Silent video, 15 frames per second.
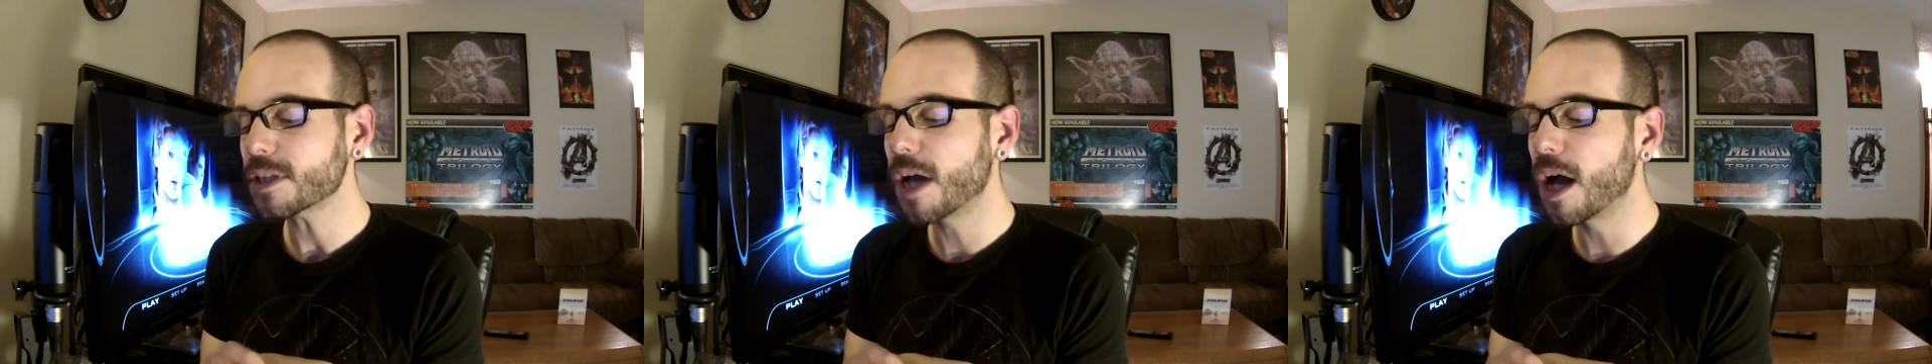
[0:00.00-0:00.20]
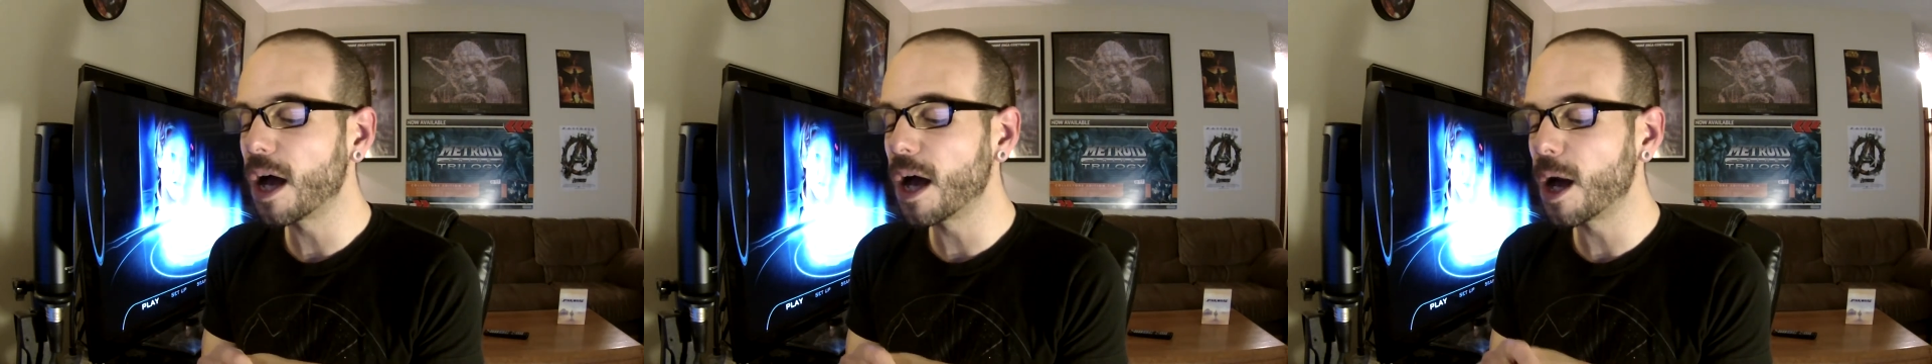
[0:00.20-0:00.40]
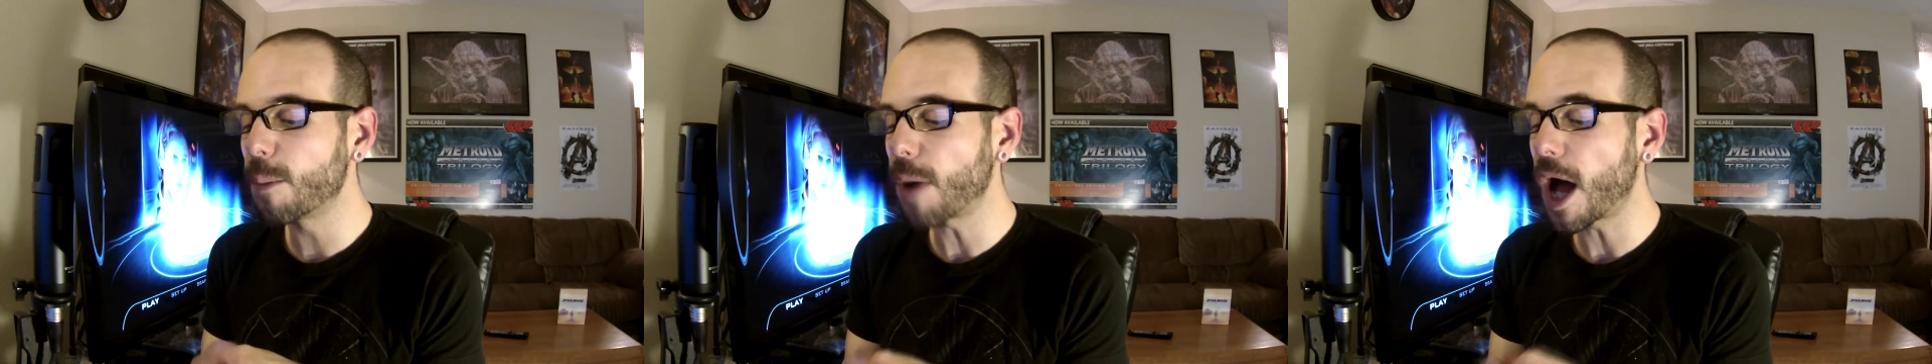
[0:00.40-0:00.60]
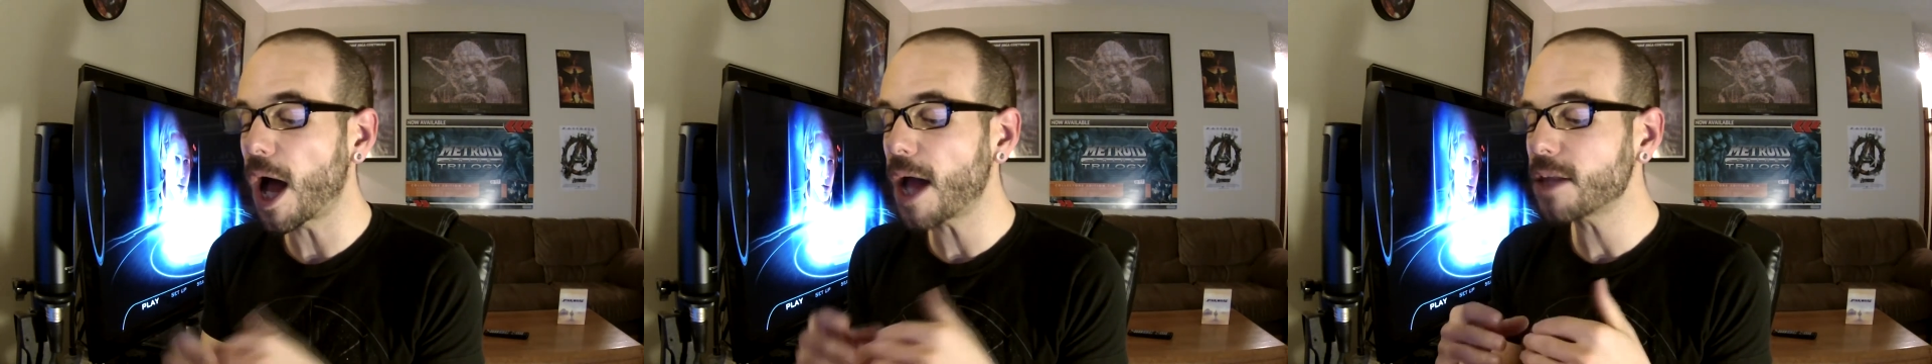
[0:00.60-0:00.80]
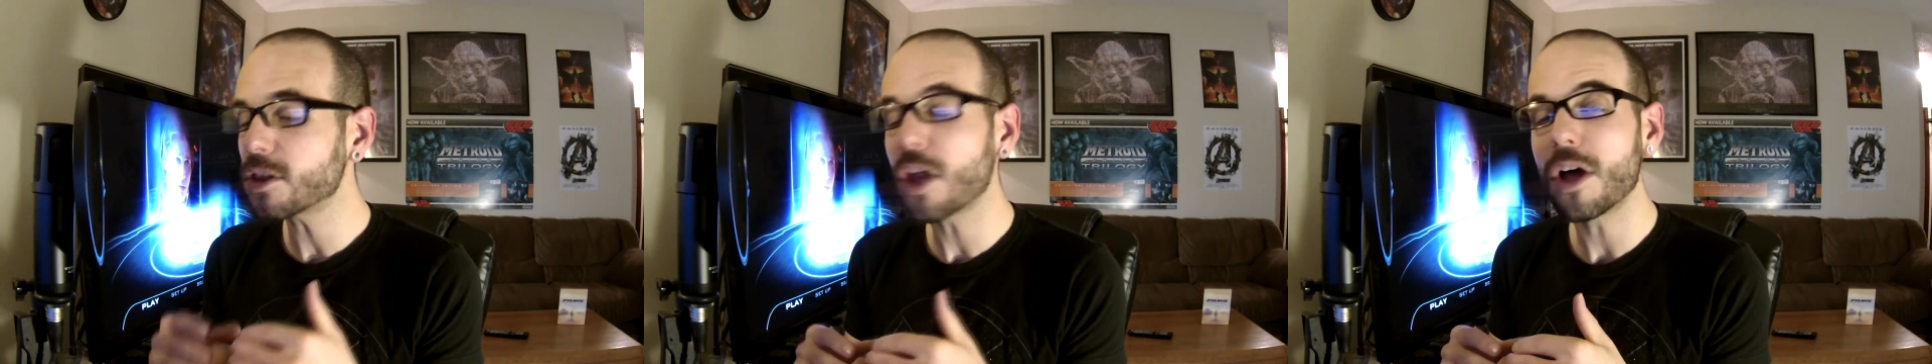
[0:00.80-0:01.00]

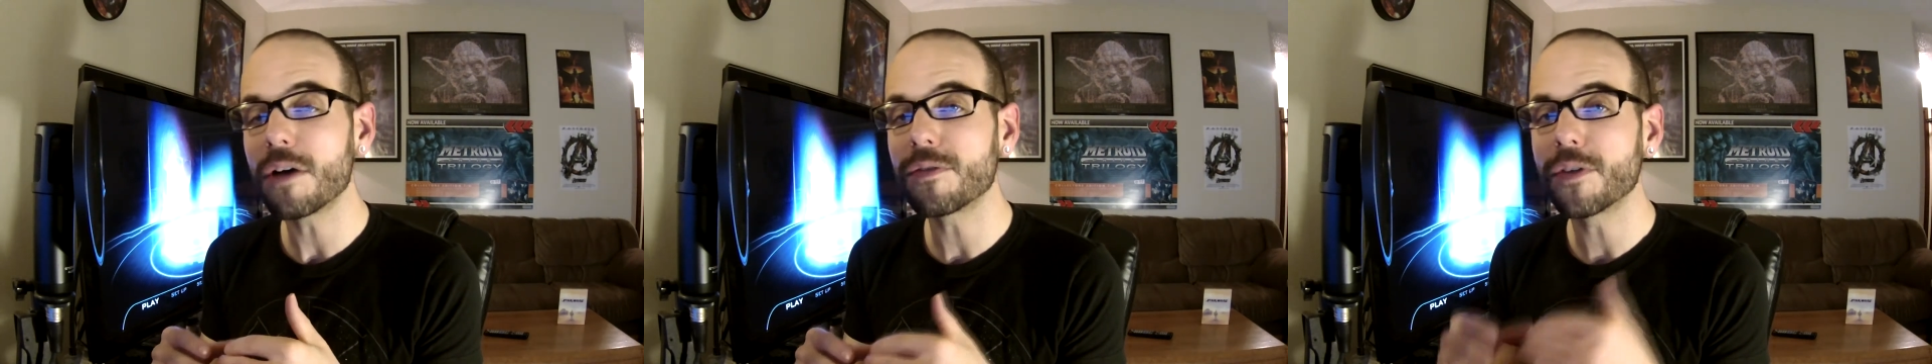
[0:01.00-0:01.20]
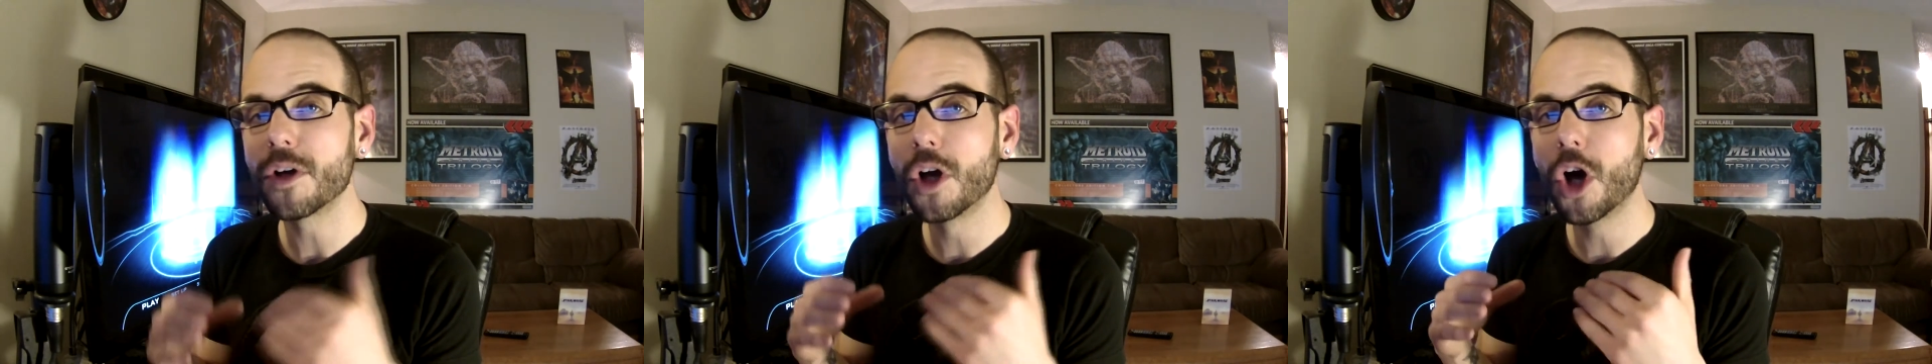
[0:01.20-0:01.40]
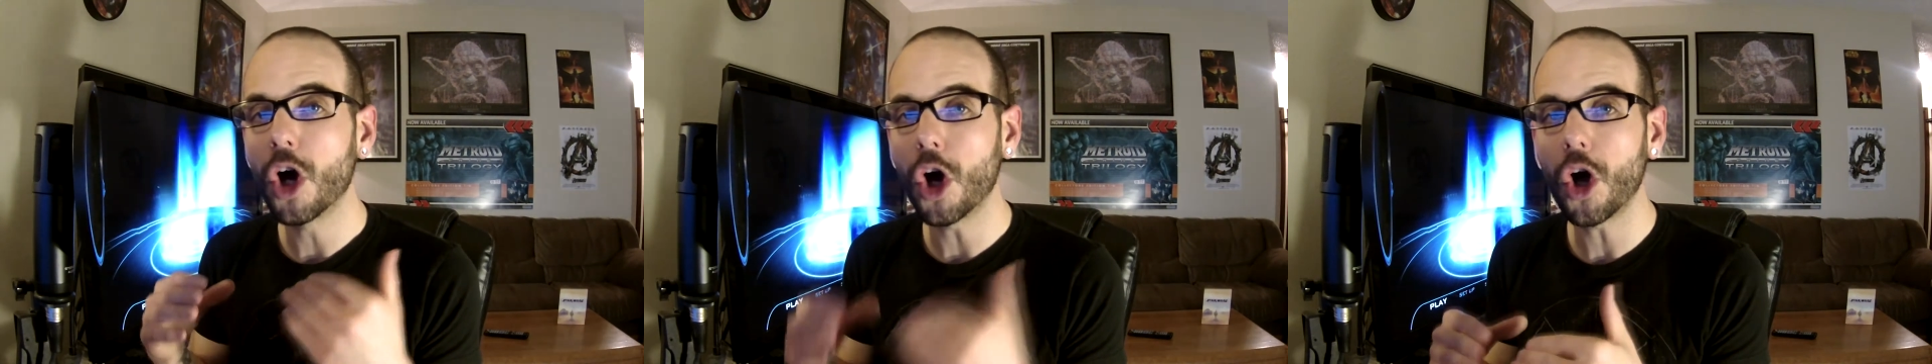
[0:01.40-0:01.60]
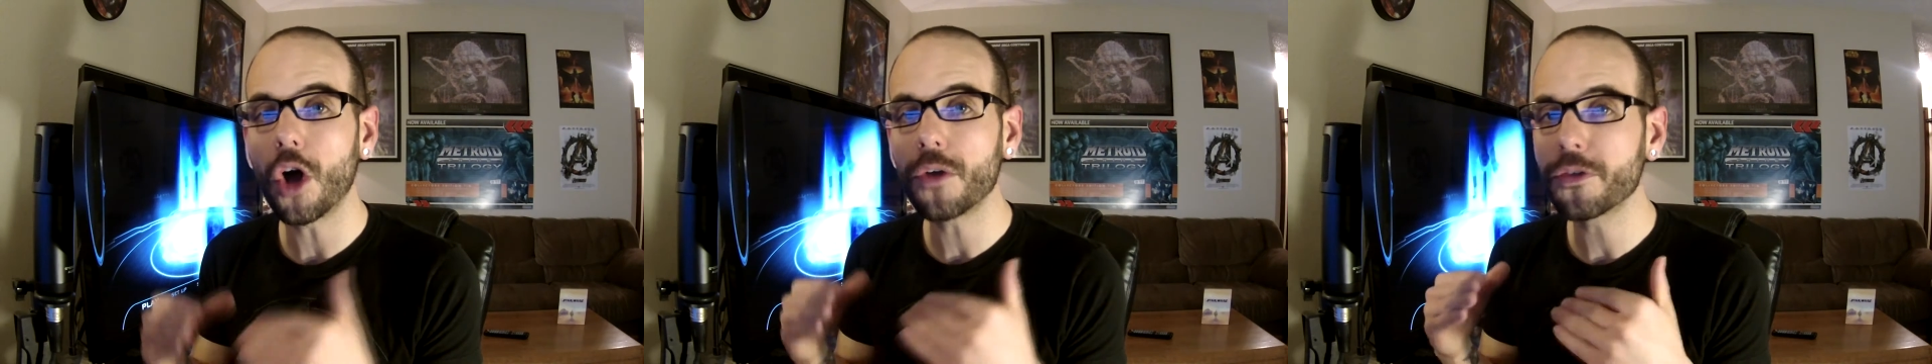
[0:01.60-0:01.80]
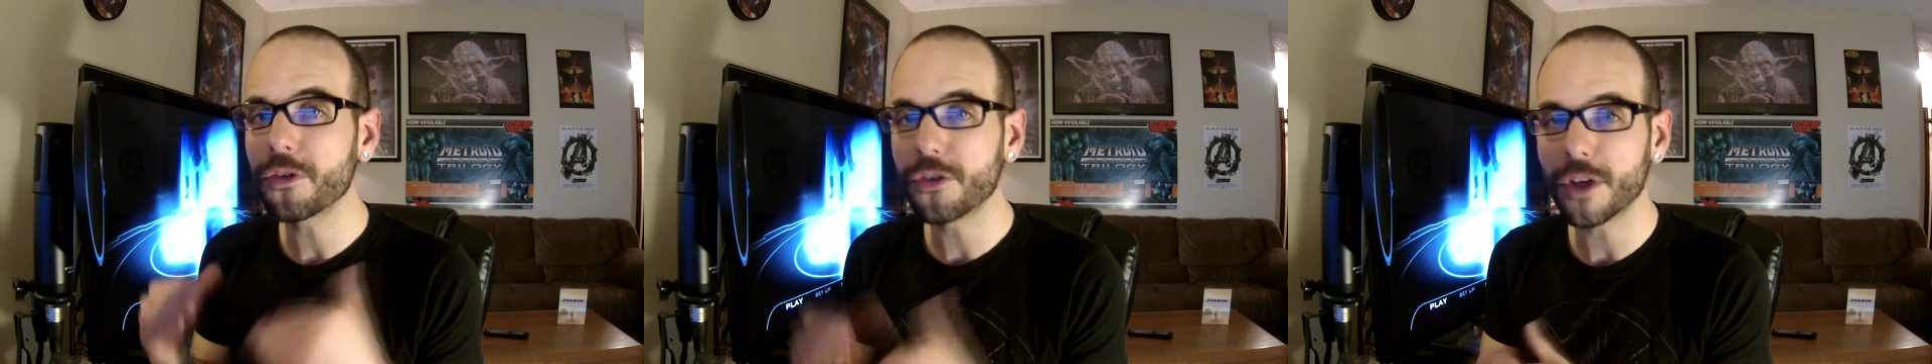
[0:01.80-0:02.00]
I love
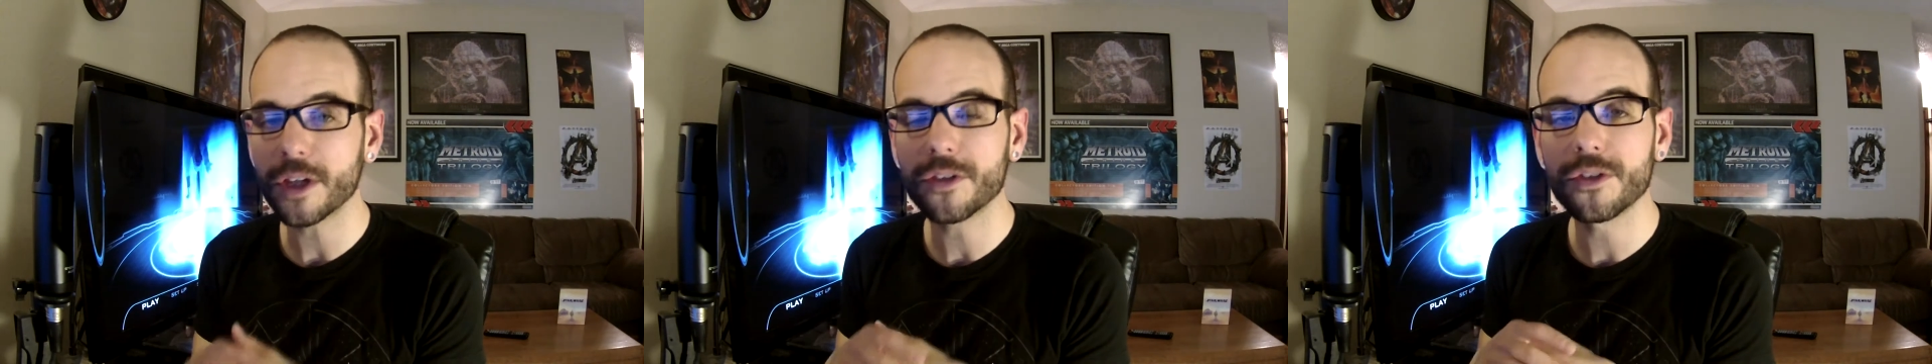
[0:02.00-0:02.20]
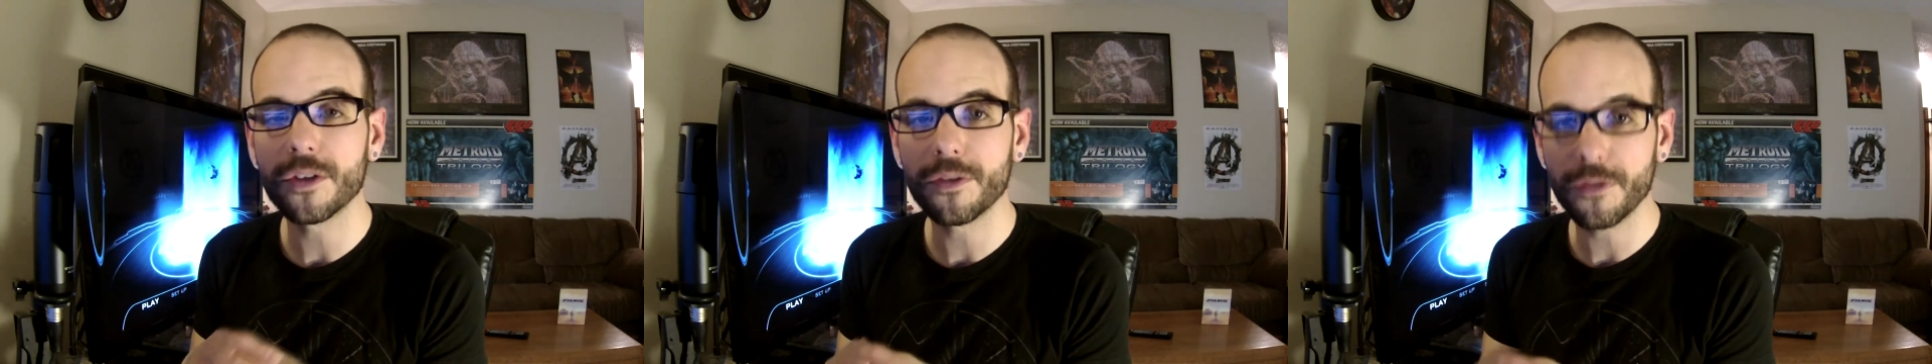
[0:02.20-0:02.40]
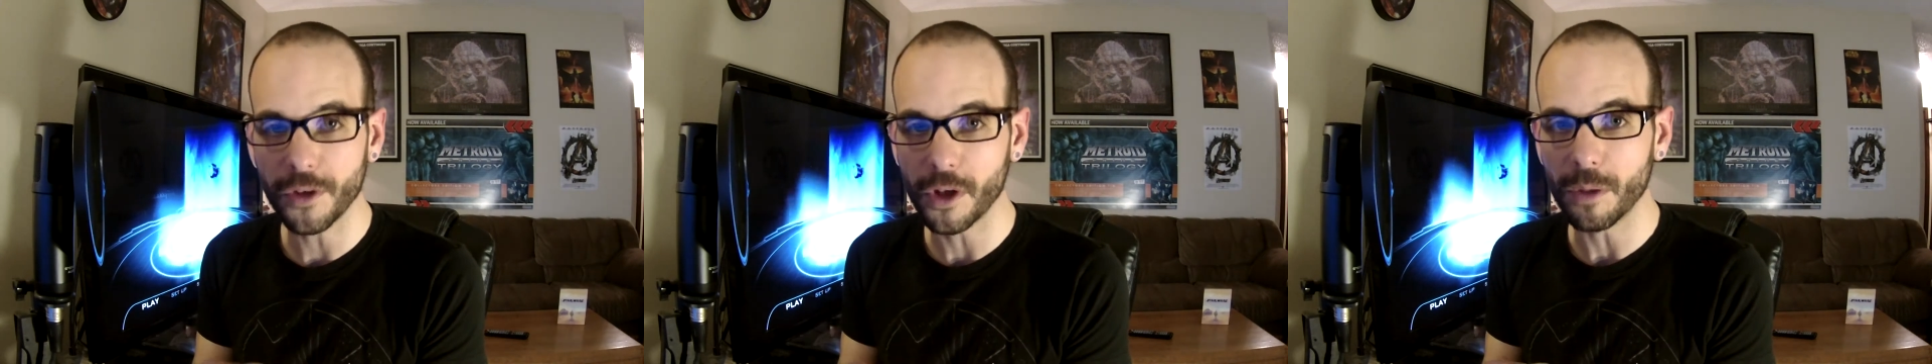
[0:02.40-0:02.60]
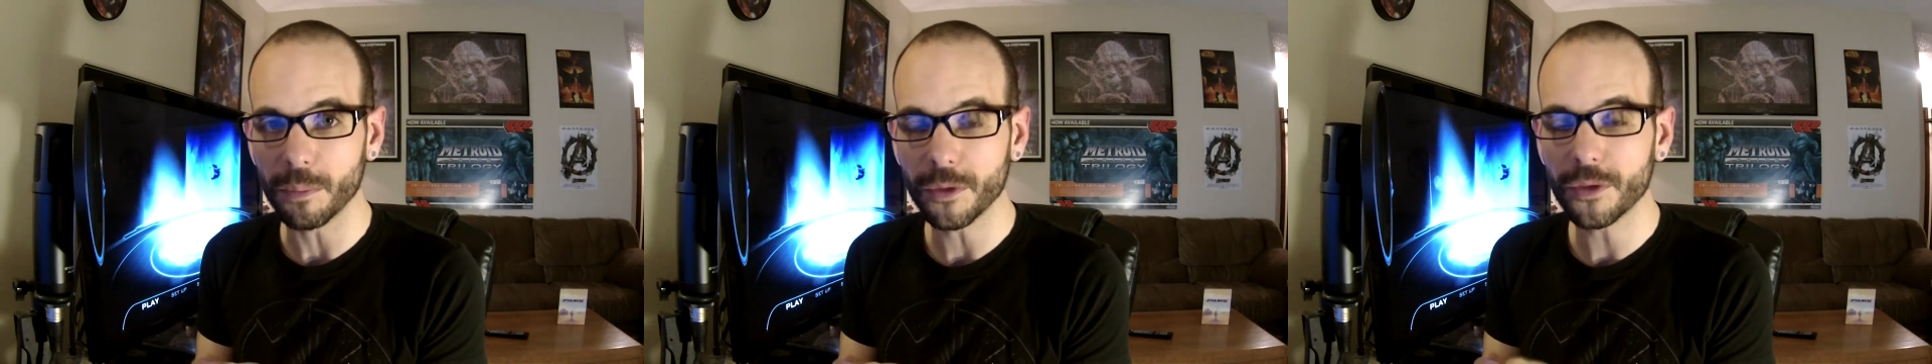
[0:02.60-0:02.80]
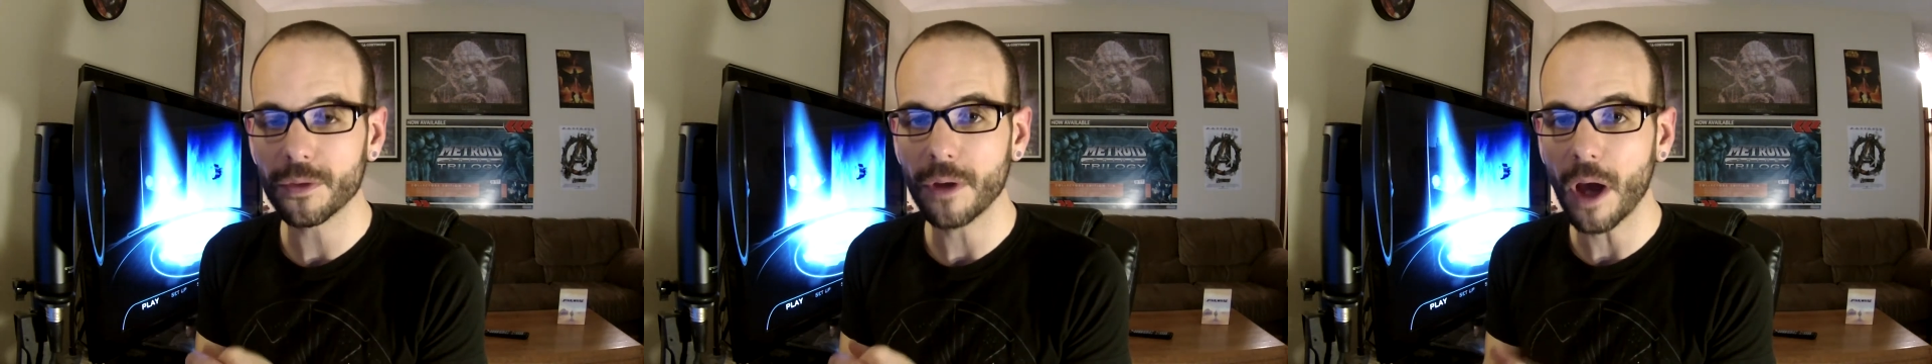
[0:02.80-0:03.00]
all 6 films